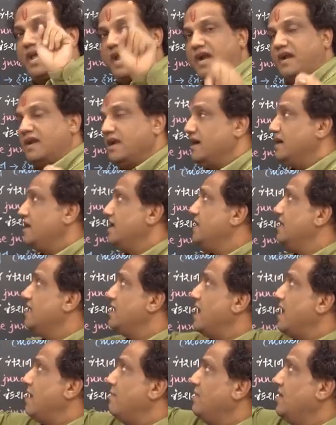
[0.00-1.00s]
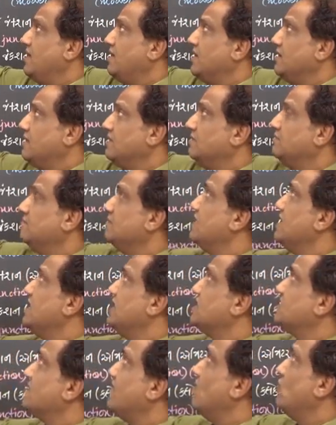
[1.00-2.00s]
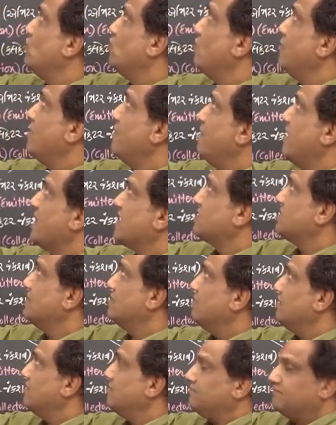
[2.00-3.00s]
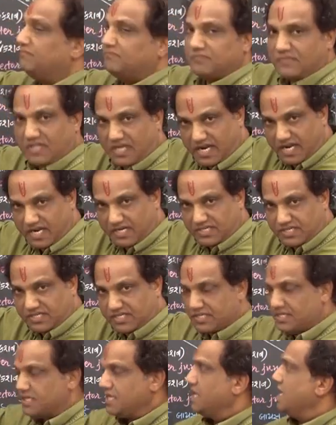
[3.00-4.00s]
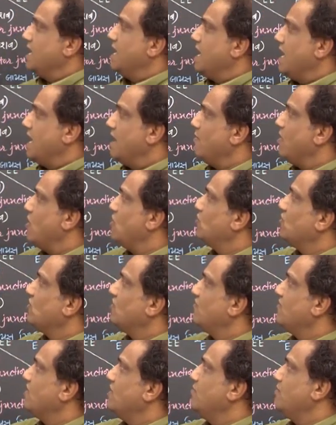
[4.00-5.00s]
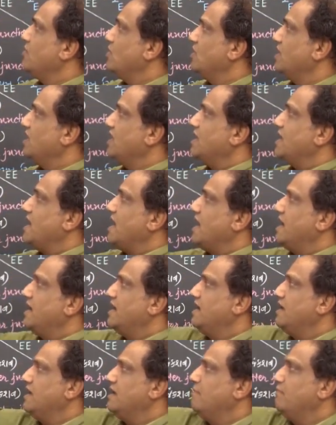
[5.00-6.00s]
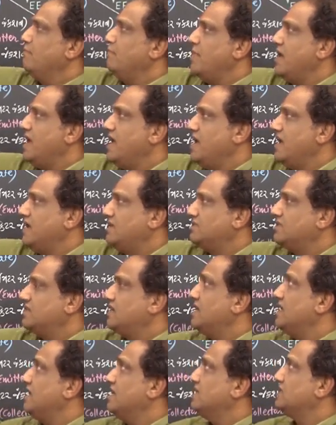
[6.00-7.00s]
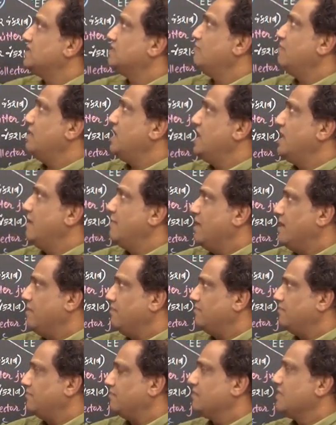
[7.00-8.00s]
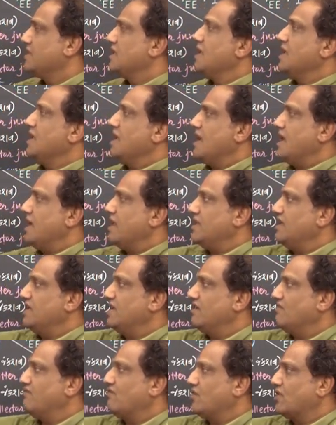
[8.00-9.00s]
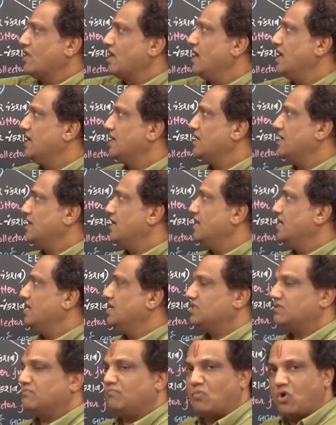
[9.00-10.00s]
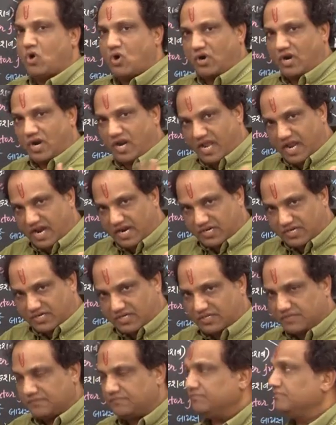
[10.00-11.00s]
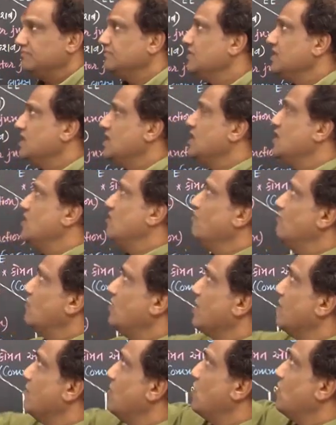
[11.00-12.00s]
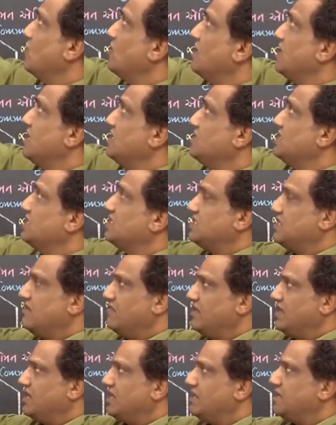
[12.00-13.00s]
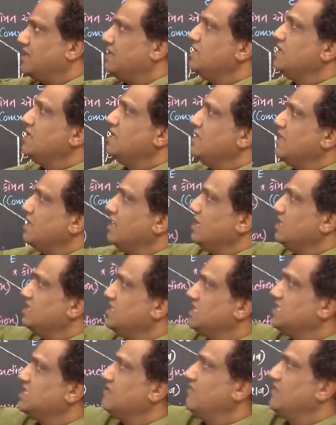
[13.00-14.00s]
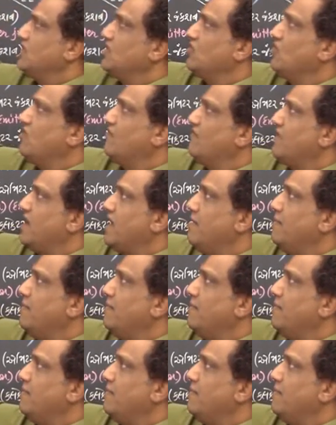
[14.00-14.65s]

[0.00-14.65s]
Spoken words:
added in emitter is found to be maximum, correct? Amount of impurity added in base is minimum, and here for collector it is moderate. What about resistivity? Resistivity of